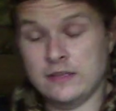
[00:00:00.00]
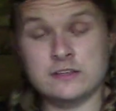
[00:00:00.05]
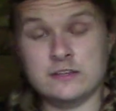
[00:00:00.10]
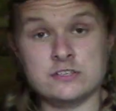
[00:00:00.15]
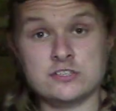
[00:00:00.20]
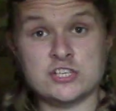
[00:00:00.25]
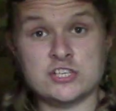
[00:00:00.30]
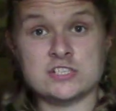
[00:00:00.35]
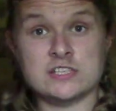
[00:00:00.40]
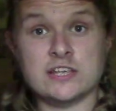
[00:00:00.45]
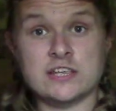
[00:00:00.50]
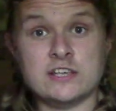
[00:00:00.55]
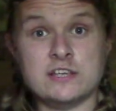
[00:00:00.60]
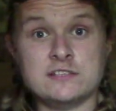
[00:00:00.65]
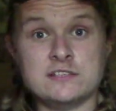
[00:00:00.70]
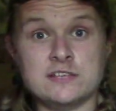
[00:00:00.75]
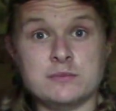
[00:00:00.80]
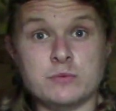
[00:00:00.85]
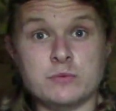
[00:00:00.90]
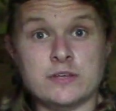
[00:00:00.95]
Just like you
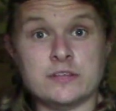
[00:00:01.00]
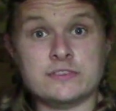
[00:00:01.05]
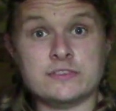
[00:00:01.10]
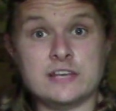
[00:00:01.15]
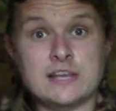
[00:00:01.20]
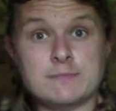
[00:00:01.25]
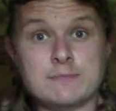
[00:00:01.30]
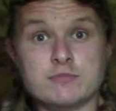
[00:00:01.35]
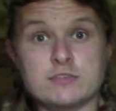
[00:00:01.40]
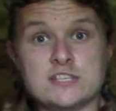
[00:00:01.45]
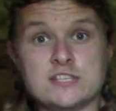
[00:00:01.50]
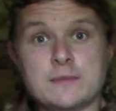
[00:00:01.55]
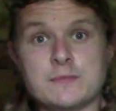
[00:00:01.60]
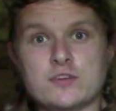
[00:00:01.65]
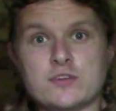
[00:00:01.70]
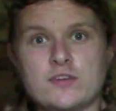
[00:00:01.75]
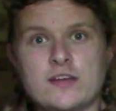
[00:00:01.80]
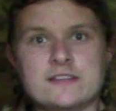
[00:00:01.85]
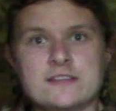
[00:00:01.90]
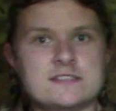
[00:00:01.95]
did with the Liberal
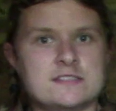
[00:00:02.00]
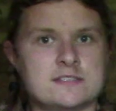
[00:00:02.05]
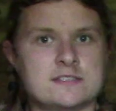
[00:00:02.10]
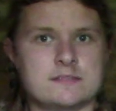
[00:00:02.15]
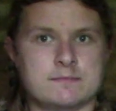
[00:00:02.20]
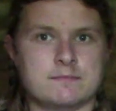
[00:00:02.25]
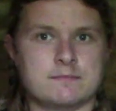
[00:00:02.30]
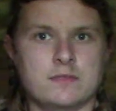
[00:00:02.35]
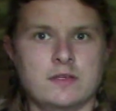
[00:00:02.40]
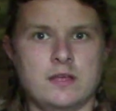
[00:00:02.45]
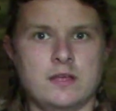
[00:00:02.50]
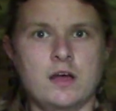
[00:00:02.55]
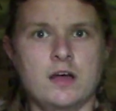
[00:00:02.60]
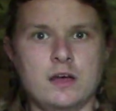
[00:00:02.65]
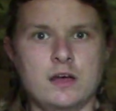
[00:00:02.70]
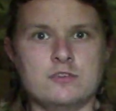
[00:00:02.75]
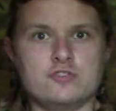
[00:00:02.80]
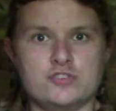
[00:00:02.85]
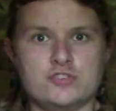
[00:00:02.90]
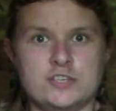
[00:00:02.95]
Democrats
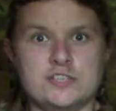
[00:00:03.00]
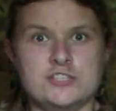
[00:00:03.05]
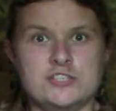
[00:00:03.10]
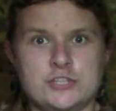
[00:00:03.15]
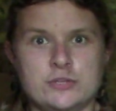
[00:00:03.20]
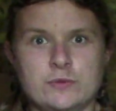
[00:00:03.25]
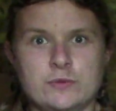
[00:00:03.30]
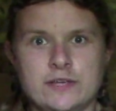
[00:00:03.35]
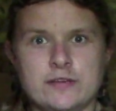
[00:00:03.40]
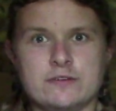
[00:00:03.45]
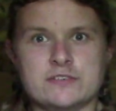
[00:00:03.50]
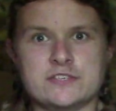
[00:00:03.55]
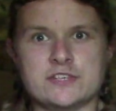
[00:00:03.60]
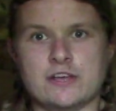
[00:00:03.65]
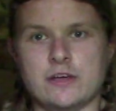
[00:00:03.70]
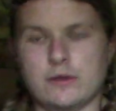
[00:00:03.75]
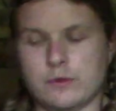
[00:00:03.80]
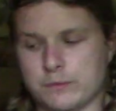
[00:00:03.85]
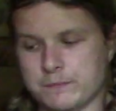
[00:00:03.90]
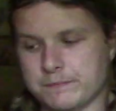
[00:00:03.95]
102 years
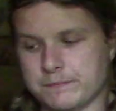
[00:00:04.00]
ago.